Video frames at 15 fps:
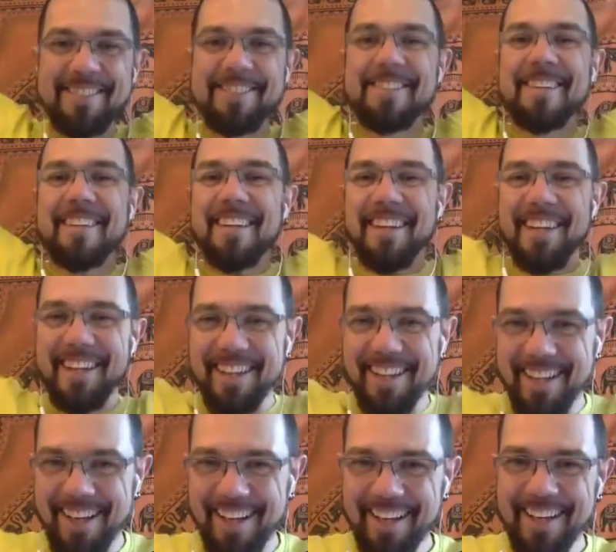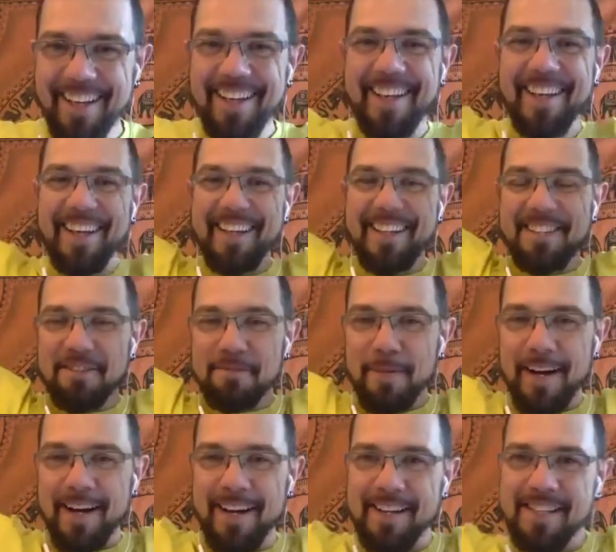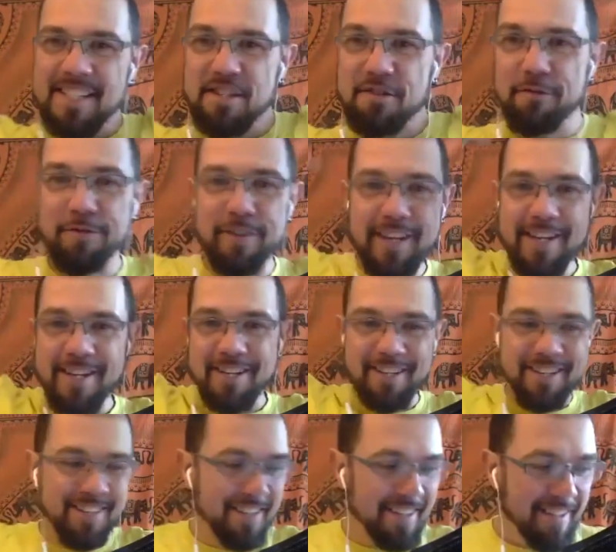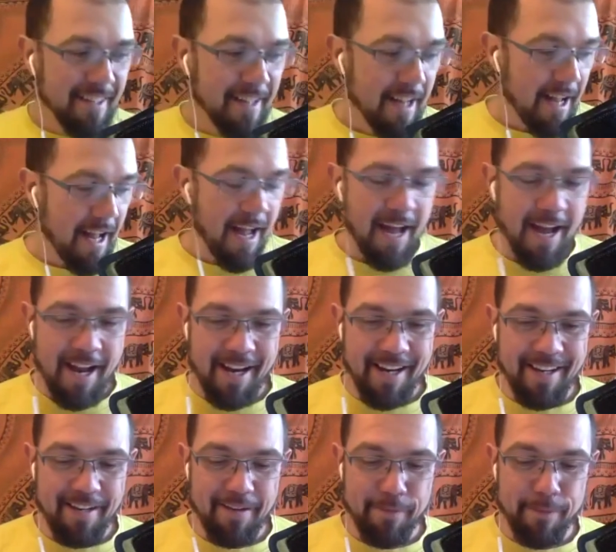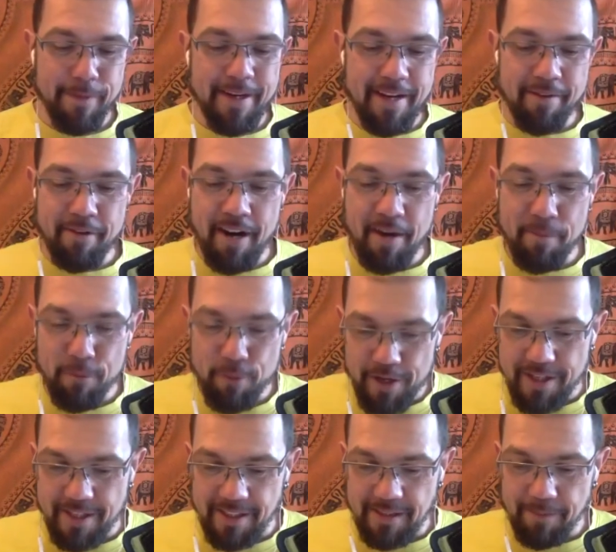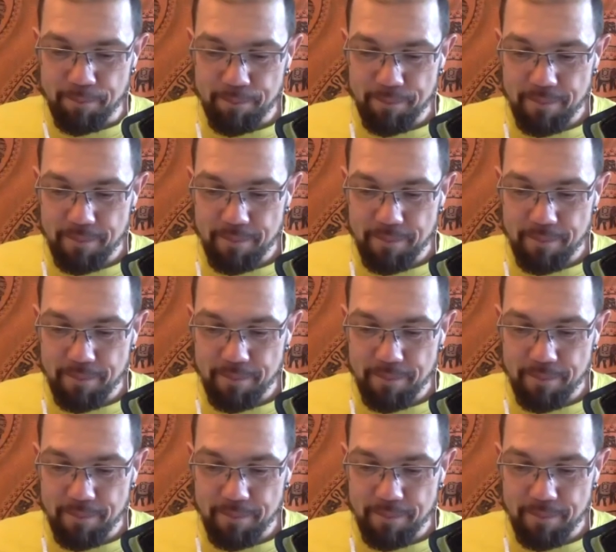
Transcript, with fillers: into into my sphere. And whenever I'm ready,